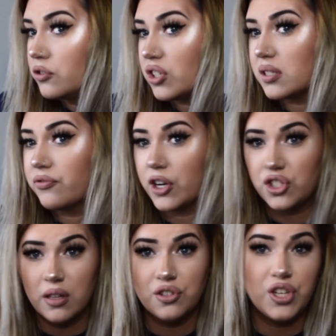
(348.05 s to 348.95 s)
Just fresh
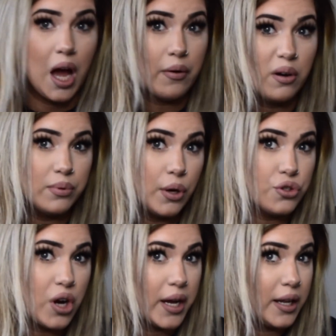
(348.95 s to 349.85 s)
out of the shower, blow
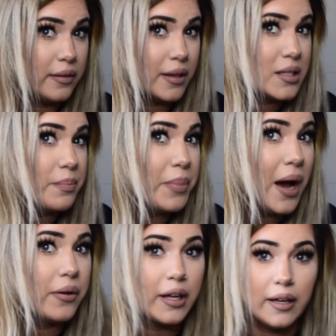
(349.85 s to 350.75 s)
dried it. That's
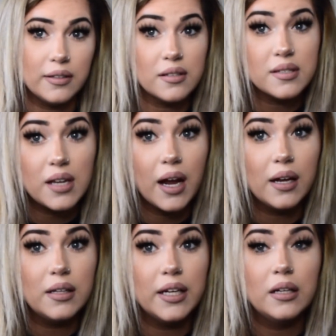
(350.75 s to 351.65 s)
about it. Didn't
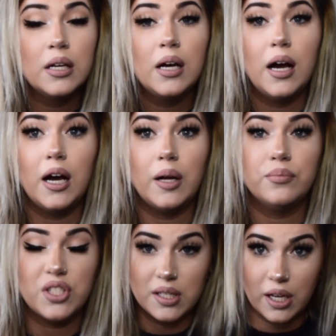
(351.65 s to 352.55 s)
style it.
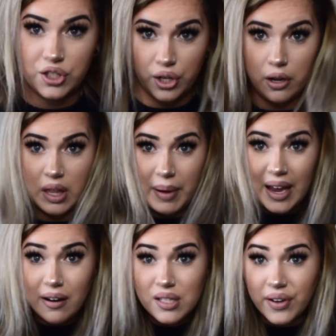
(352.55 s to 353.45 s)
Just to kind of show you that my
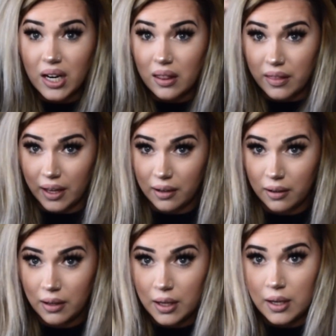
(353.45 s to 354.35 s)
hair is very thick.
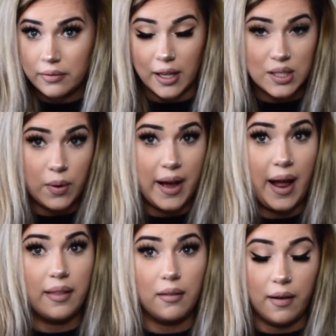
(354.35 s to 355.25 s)
That's why
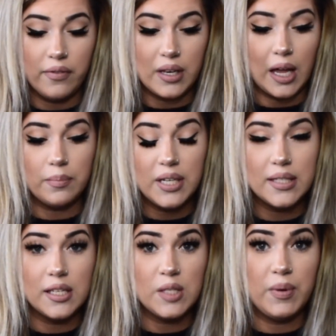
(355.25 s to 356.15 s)
I love the 9
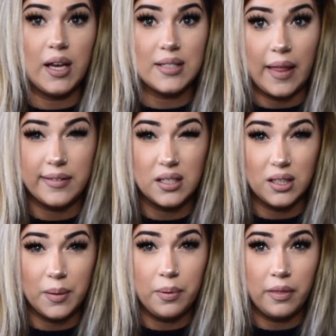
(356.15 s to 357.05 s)
pieces, because I like to
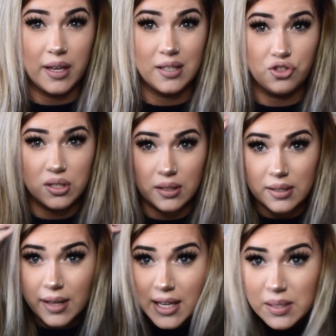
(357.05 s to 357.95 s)
clip the extensions on the
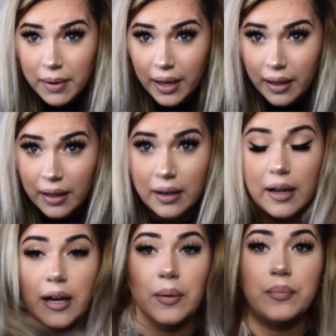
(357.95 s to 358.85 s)
sides of my
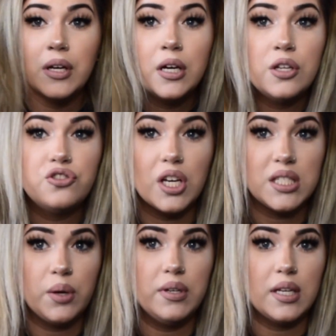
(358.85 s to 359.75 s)
head,
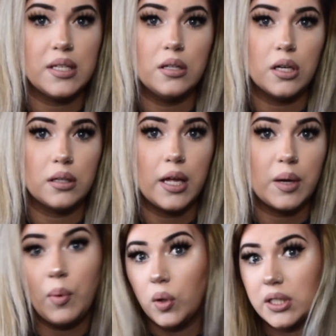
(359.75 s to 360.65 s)
just so it doesn't look like
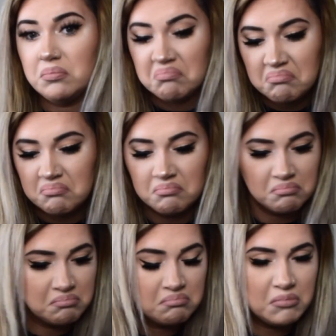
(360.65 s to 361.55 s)
a mullet.
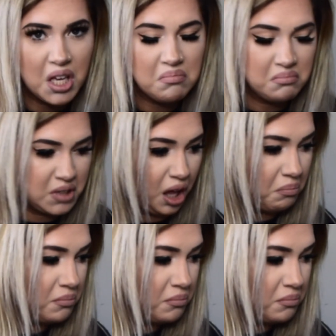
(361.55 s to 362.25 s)
Yeah.